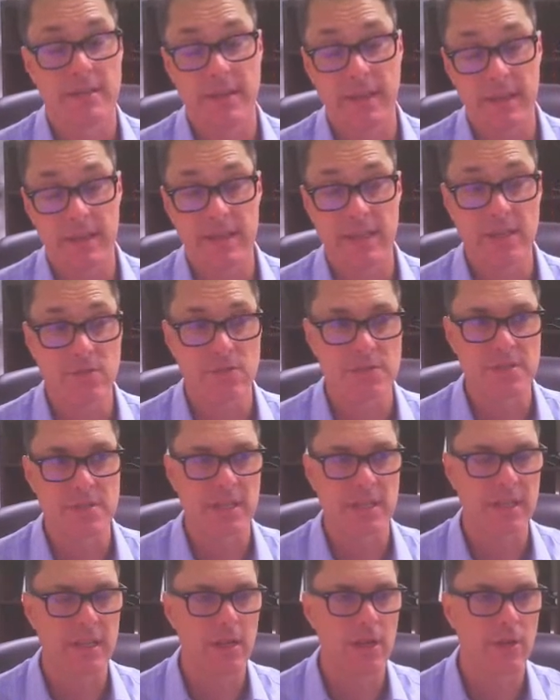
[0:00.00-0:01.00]

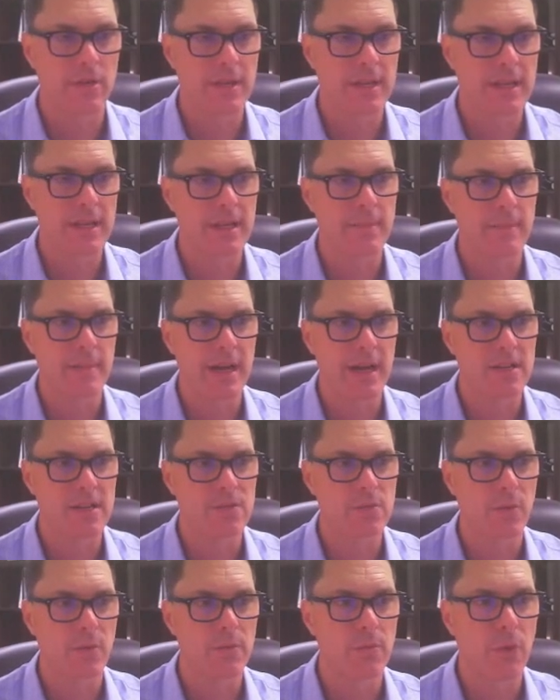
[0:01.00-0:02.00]
interestingly, only a
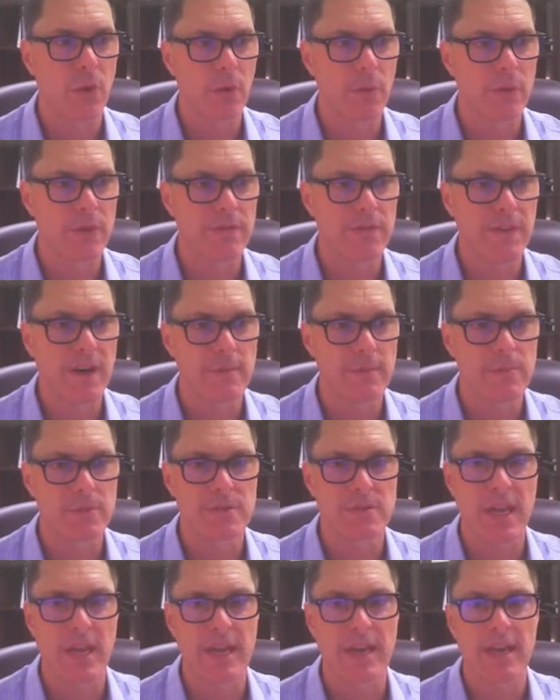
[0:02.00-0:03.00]
minus
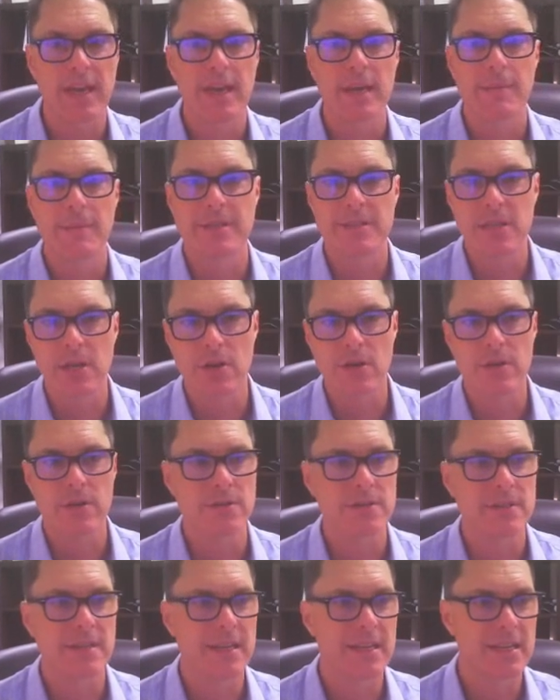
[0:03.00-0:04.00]
1.15%.
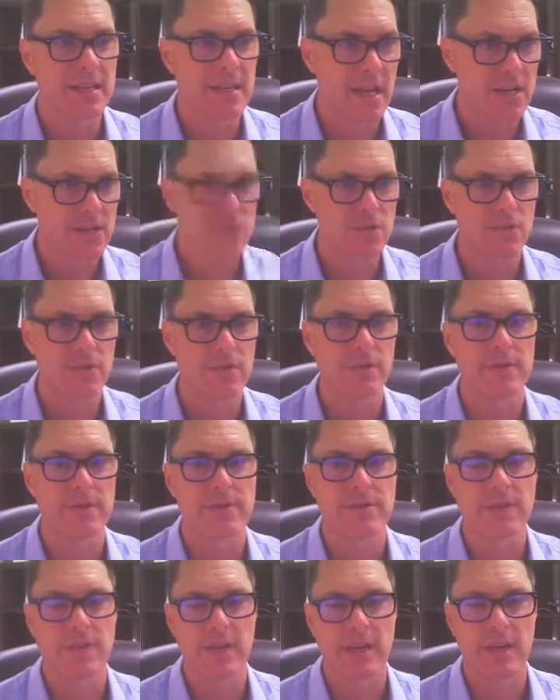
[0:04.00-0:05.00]
Materials,
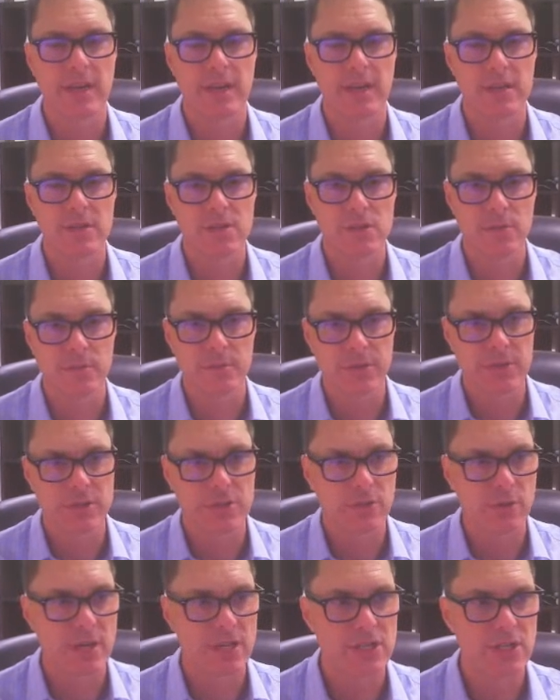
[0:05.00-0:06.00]
industrials, consumer
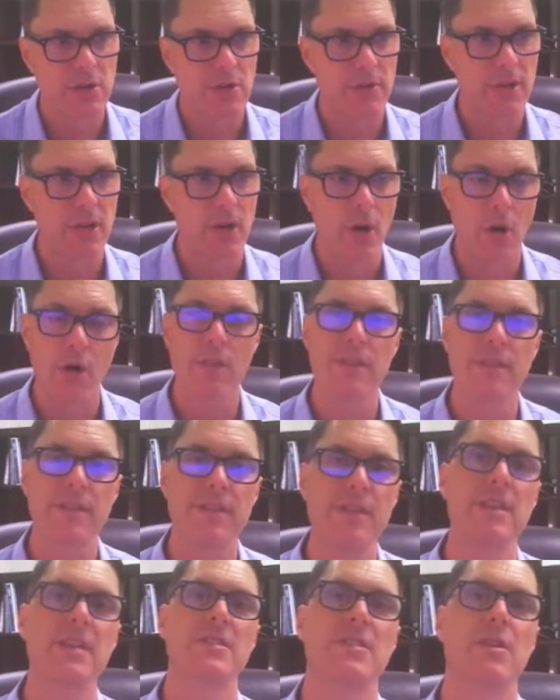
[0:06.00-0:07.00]
discretionary, all the
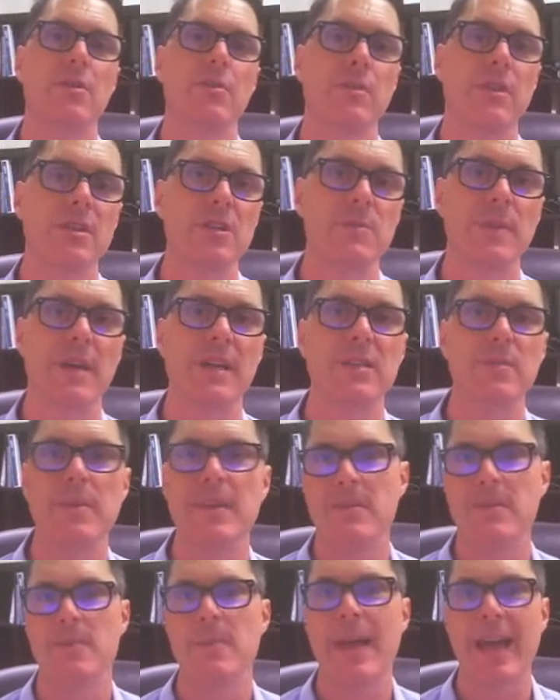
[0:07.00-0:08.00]
things that you would expect to
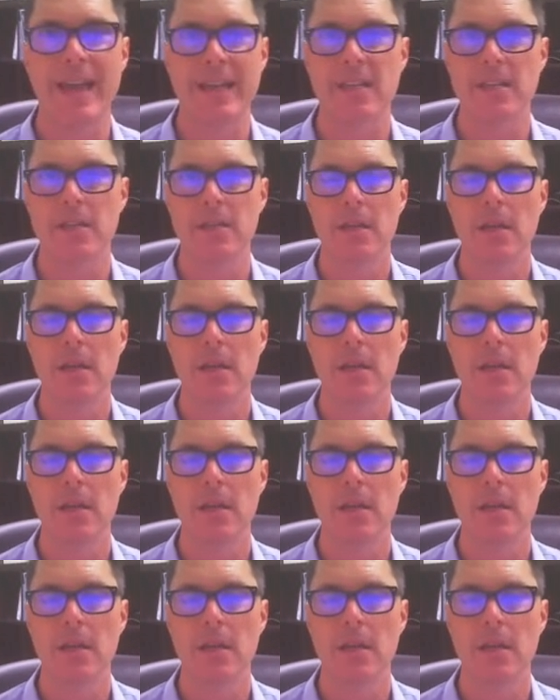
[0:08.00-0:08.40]
be impacted